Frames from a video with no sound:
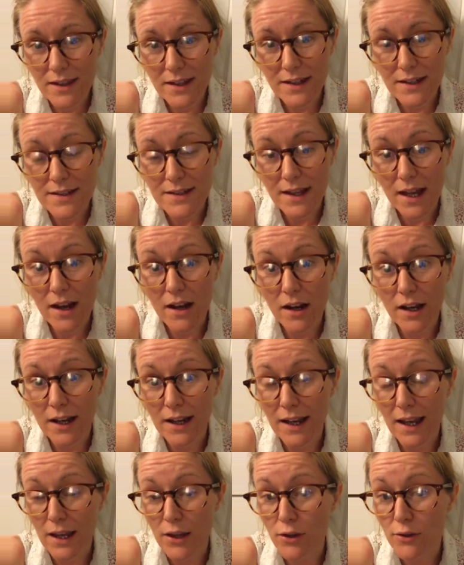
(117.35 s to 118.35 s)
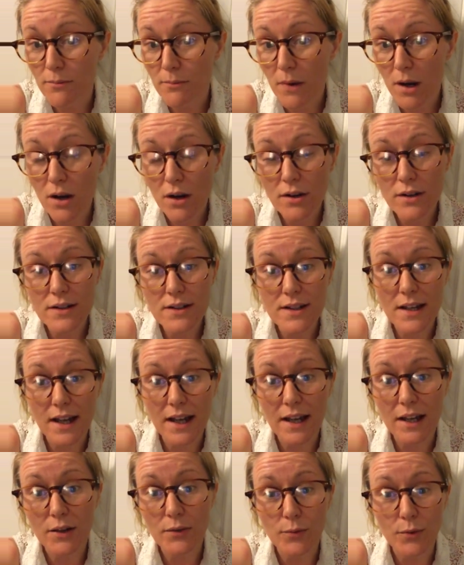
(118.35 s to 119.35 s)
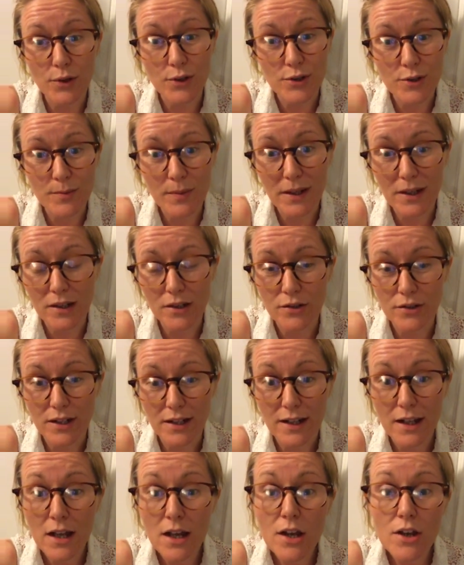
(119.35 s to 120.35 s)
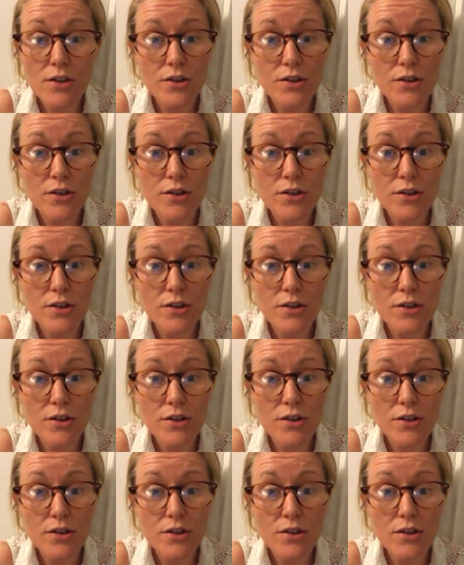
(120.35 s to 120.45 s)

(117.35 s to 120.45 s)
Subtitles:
things that are going to get you marks and what you should be including.